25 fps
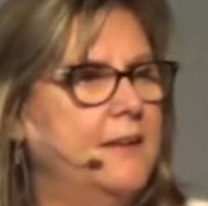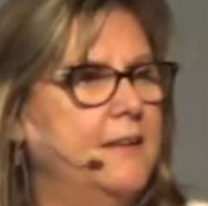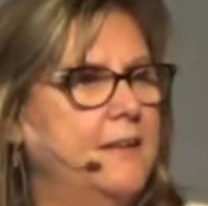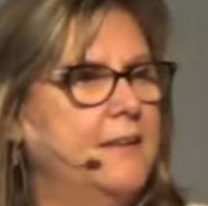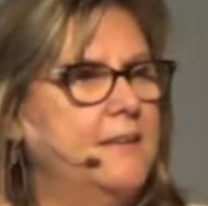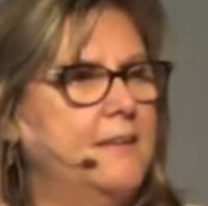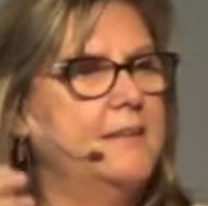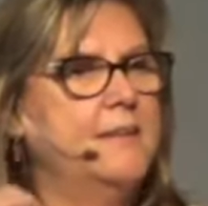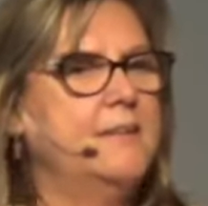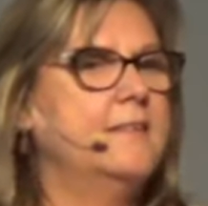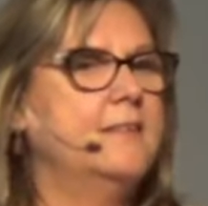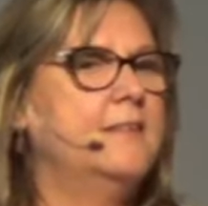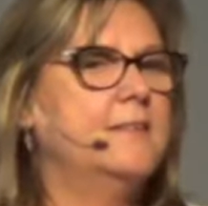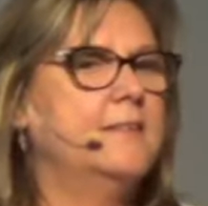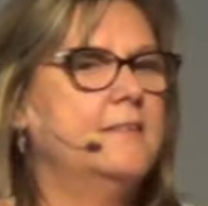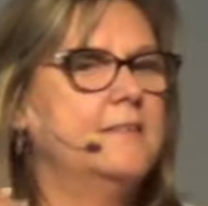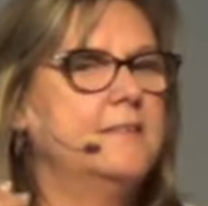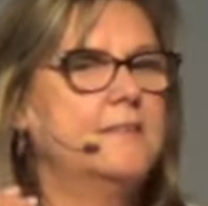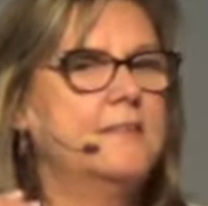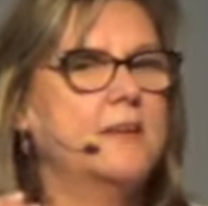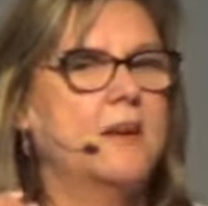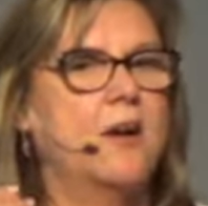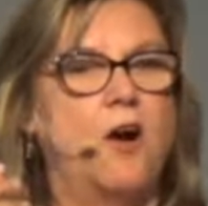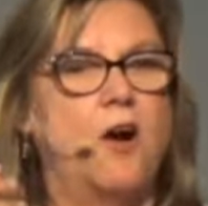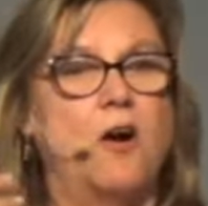it
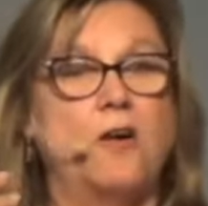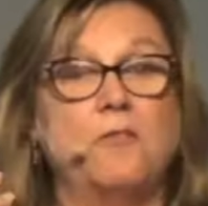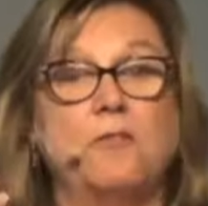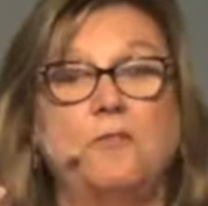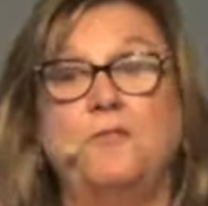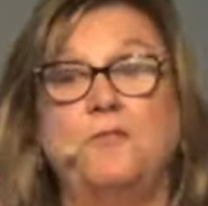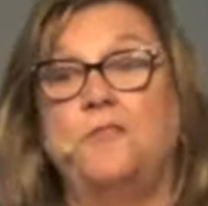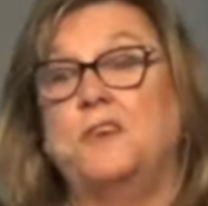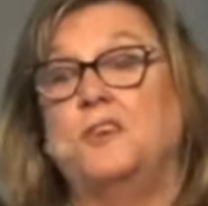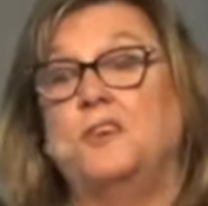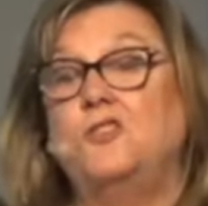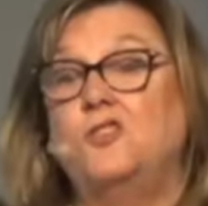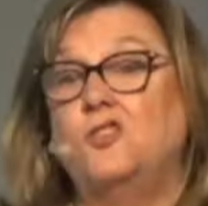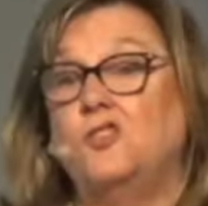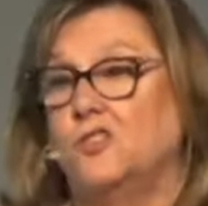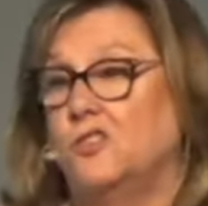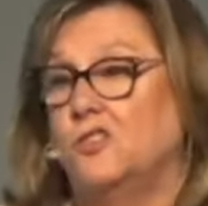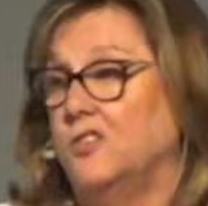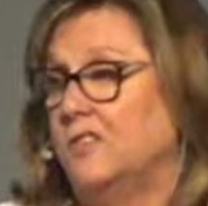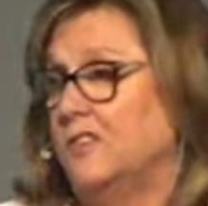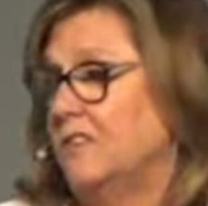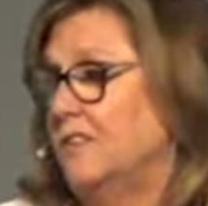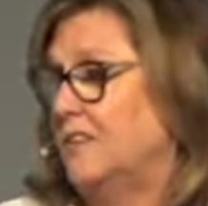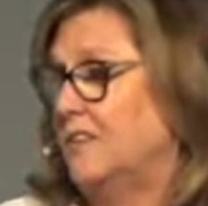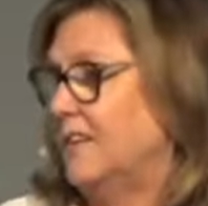is our
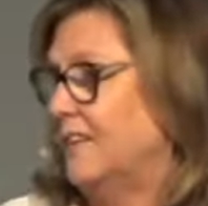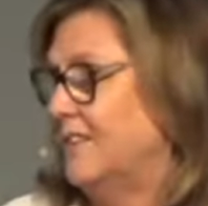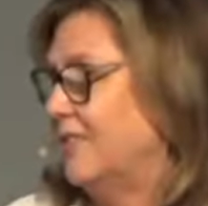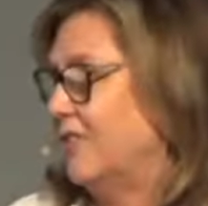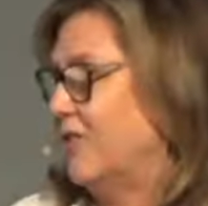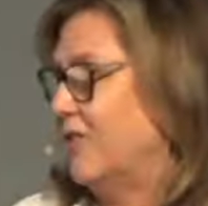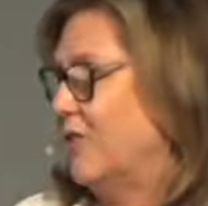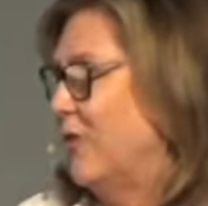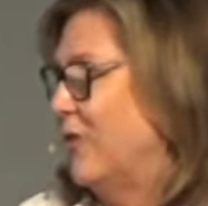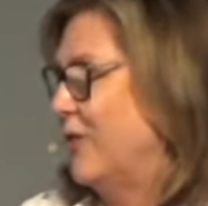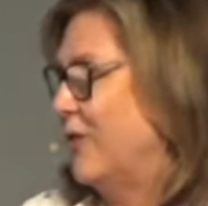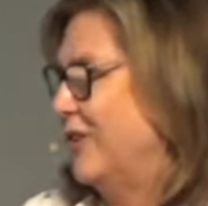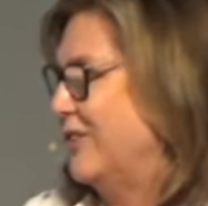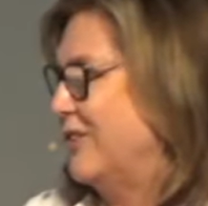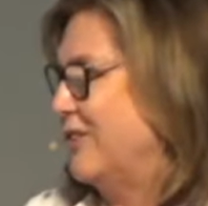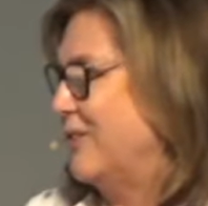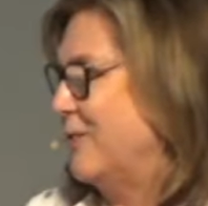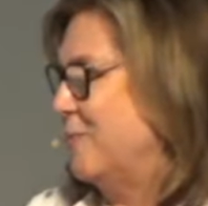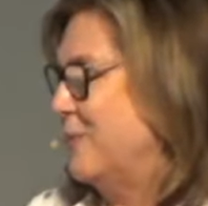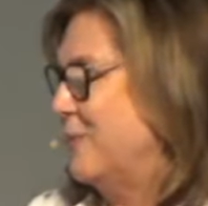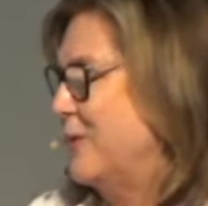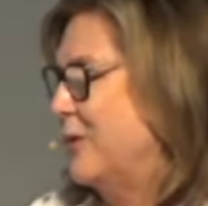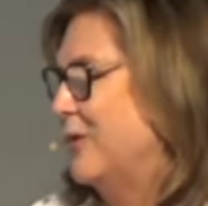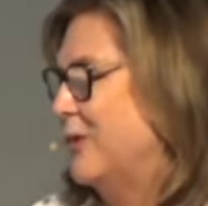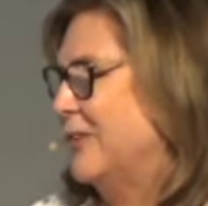vision that's going to
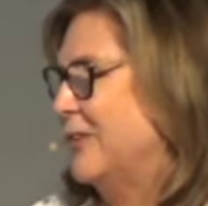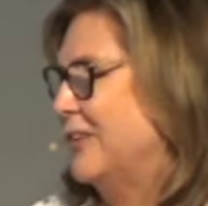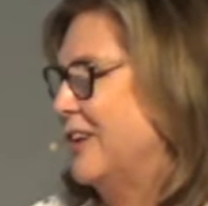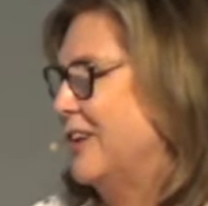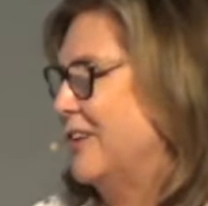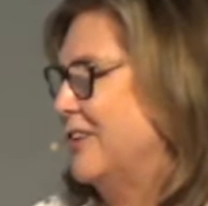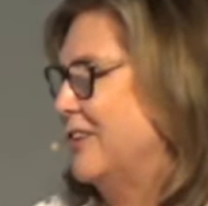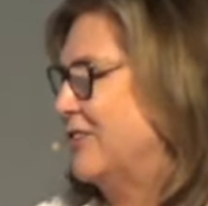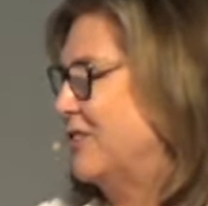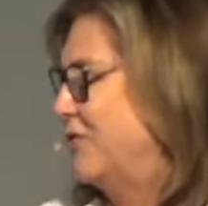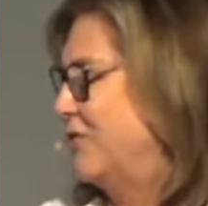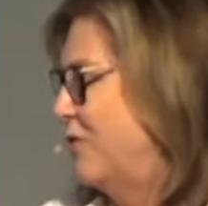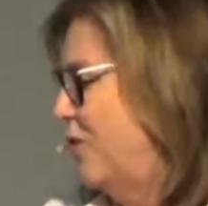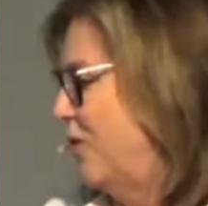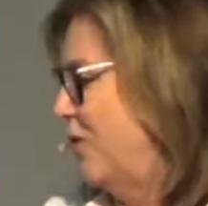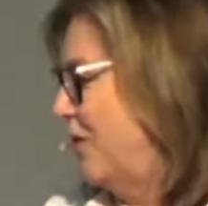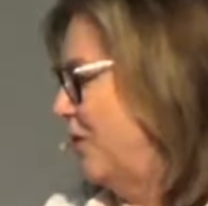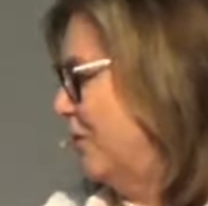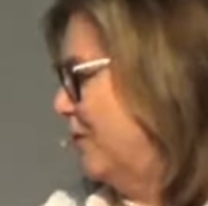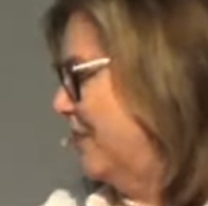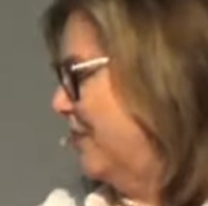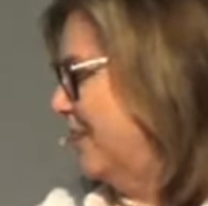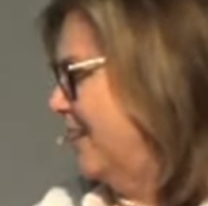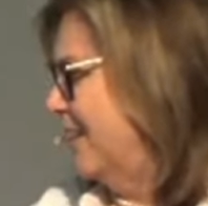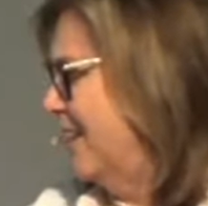pull us
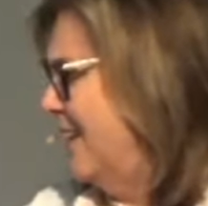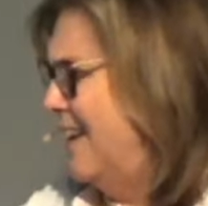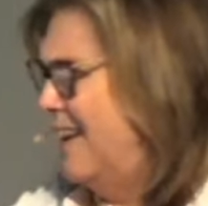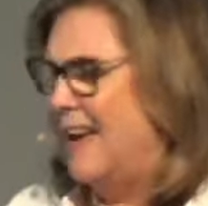forward.